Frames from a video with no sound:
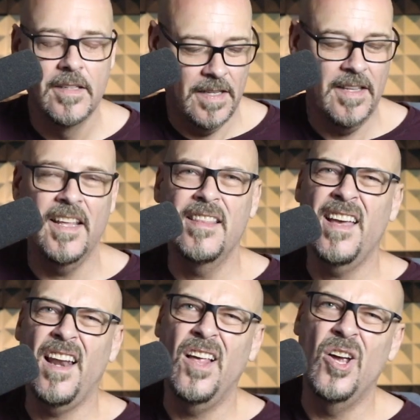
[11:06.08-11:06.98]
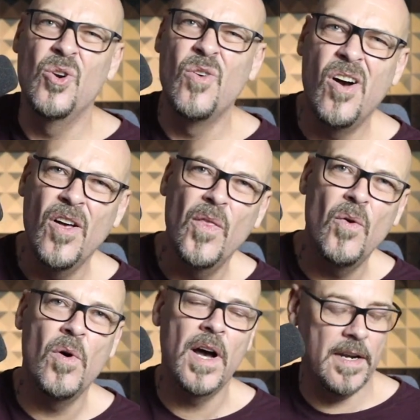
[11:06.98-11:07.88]
then hit that low on the
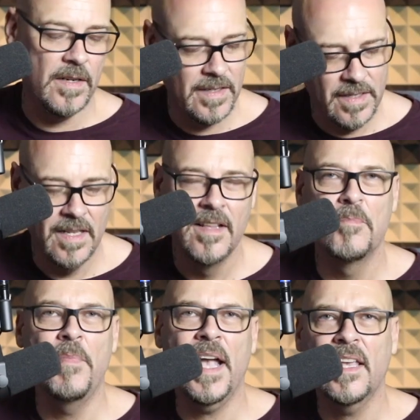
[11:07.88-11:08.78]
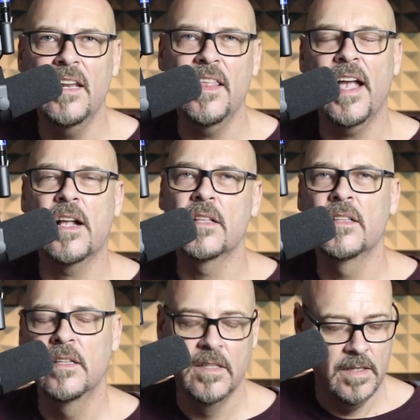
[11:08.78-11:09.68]
1, back into that
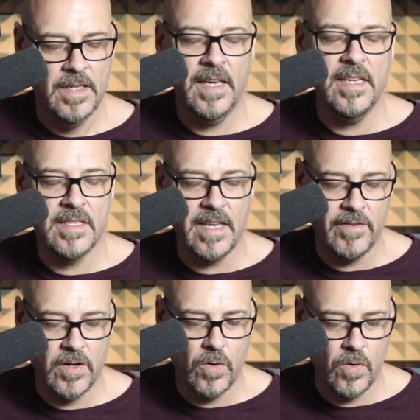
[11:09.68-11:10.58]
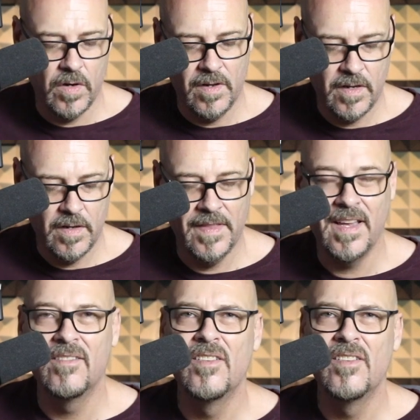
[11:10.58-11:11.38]
E7 chord, that